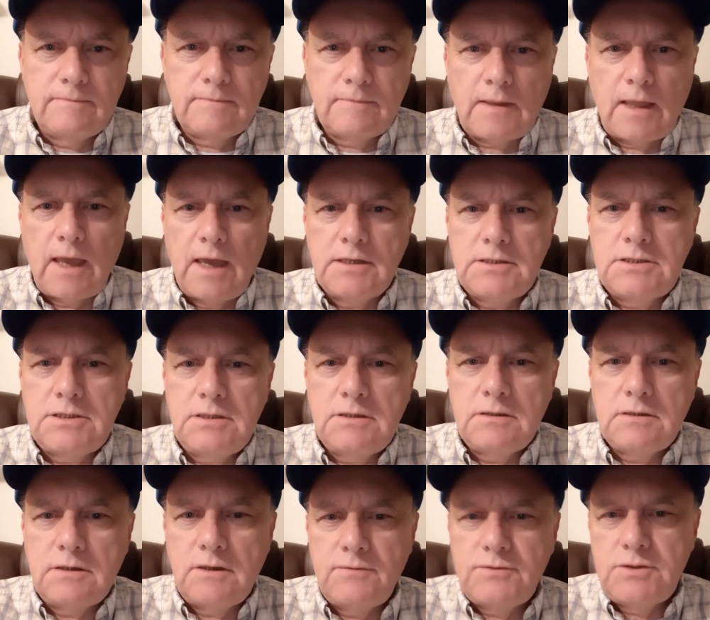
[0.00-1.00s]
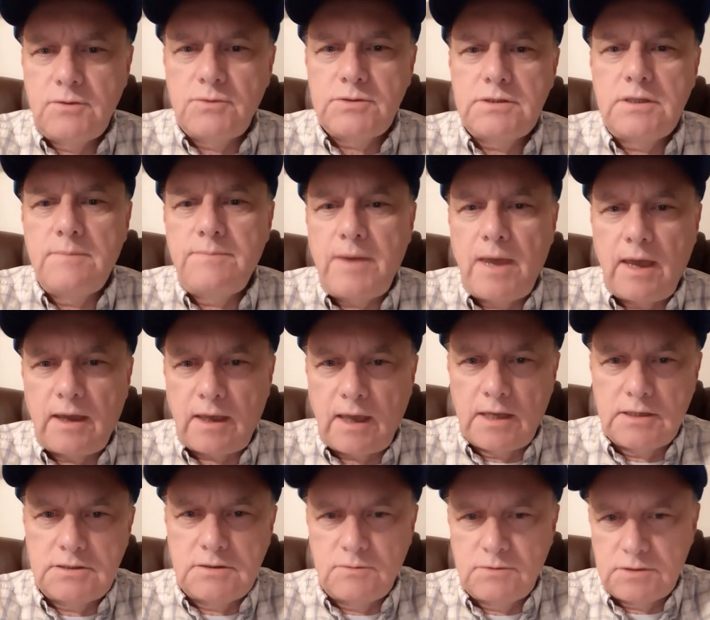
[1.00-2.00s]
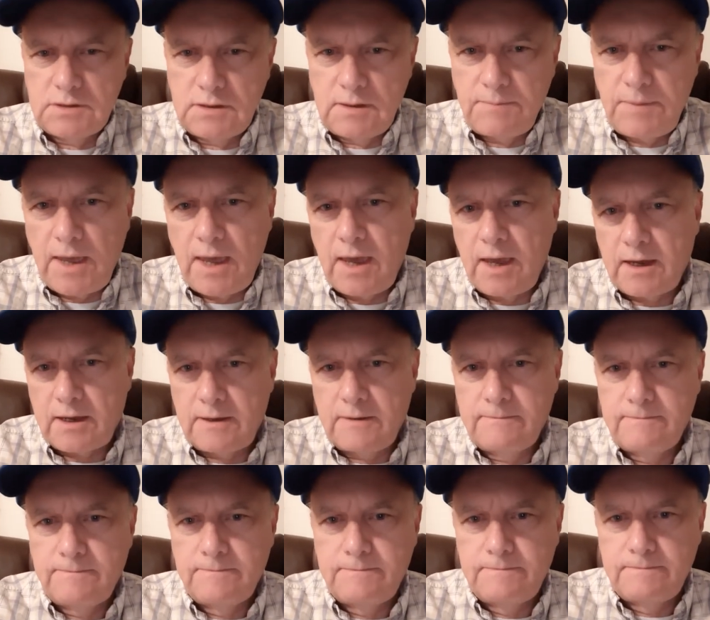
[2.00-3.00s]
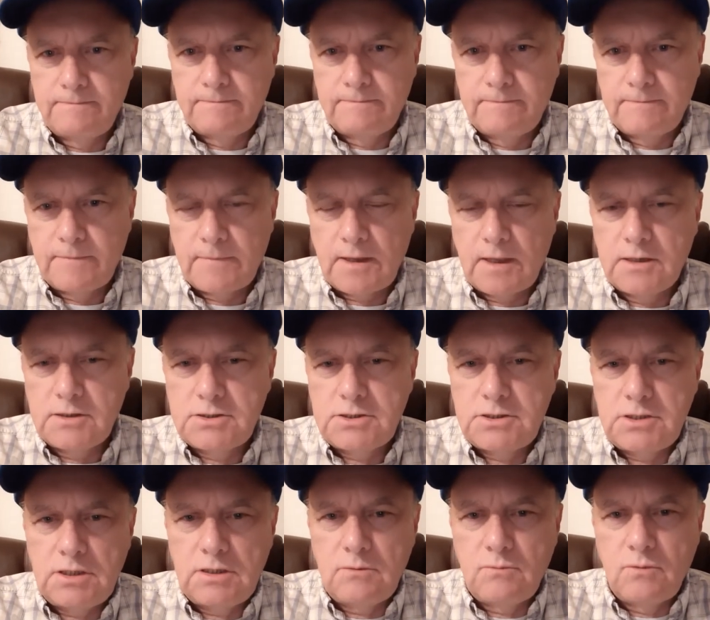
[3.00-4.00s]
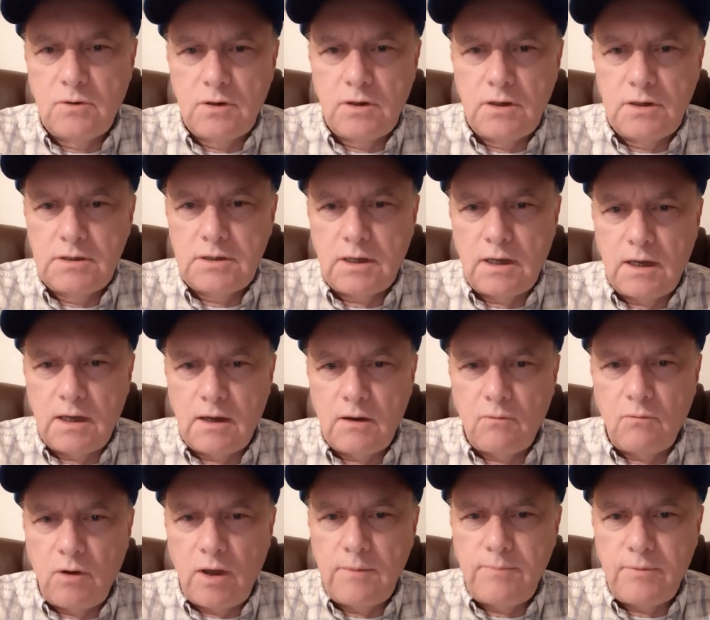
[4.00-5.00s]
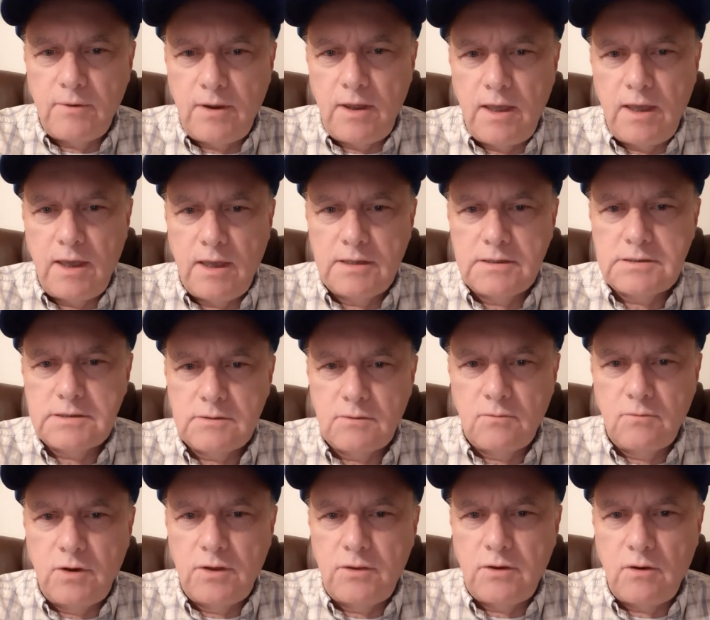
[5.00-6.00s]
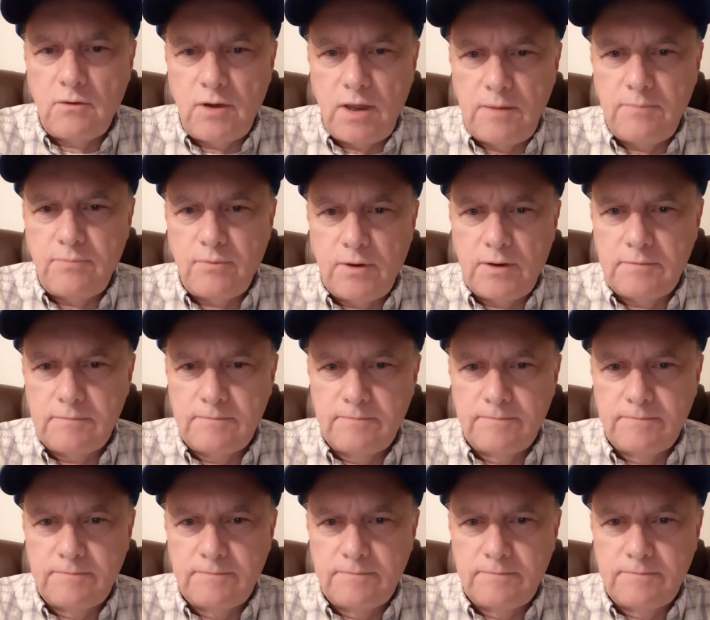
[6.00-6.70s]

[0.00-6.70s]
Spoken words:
as she was in the back, she would wipe her hands with her apron.